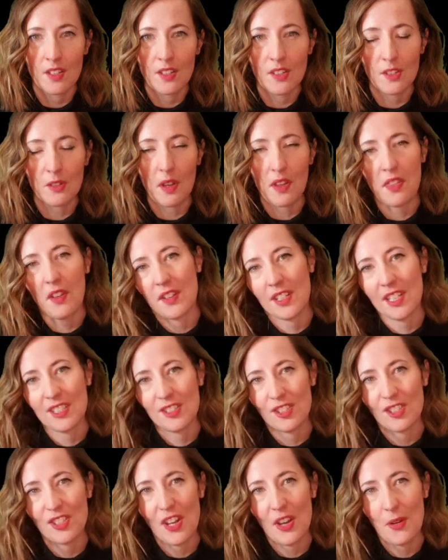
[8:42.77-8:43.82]
So I thought
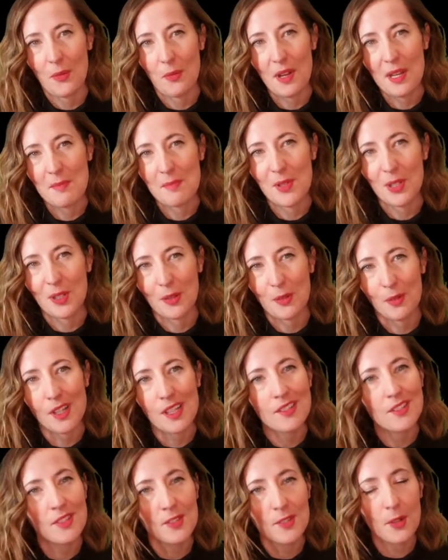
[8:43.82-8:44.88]
I'd share one more
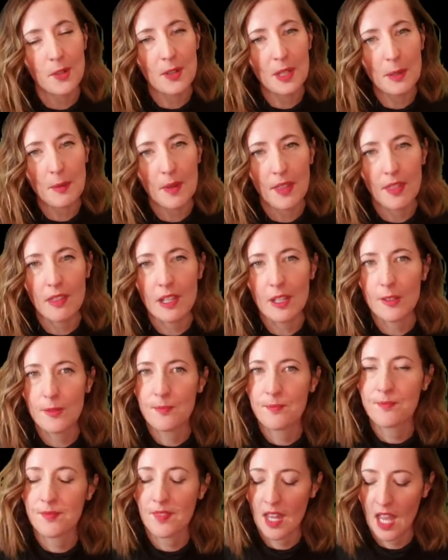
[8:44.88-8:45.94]
quick story with you.
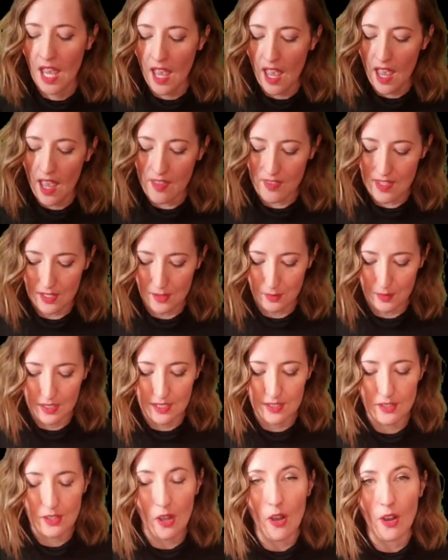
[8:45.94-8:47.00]
And this one
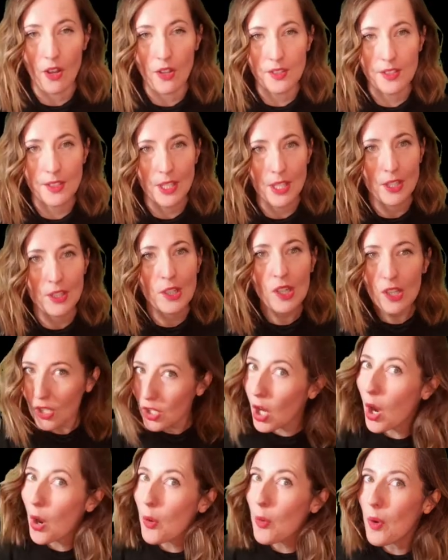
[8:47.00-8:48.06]
is called
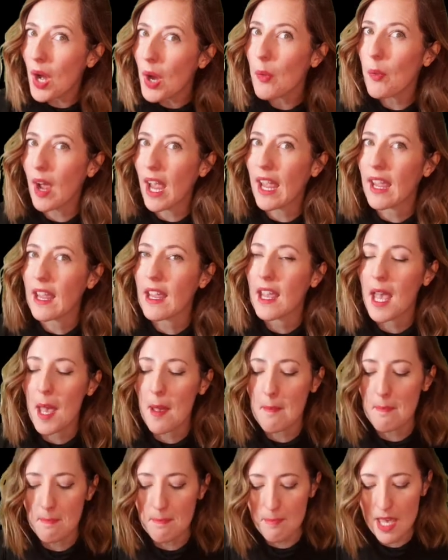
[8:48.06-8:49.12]
Go Away,
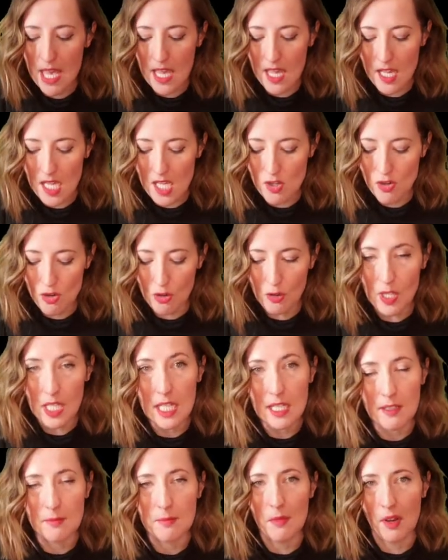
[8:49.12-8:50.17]
Big
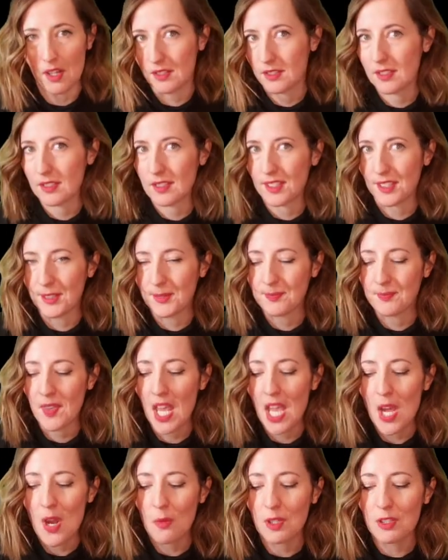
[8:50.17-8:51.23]
Green Monster,
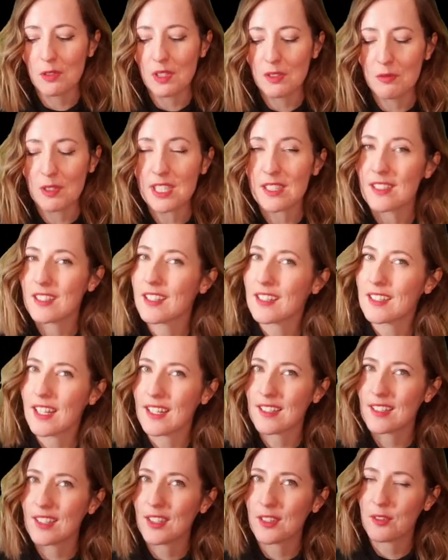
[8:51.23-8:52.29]
which was written and
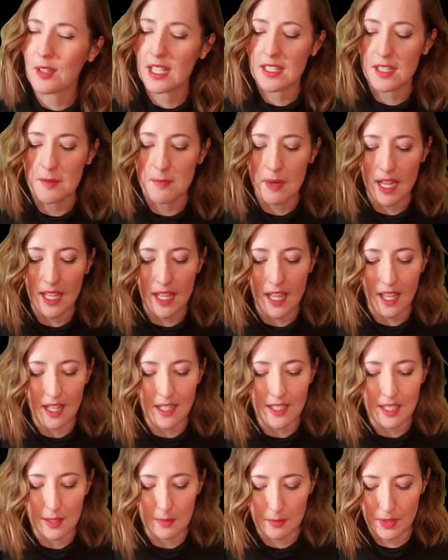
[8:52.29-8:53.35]
illustrated by
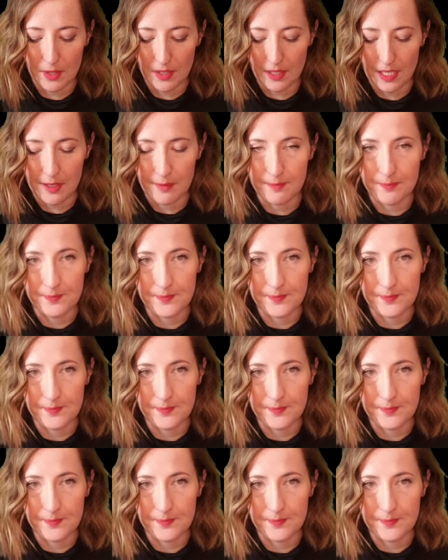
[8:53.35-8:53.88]
Ed Emberley.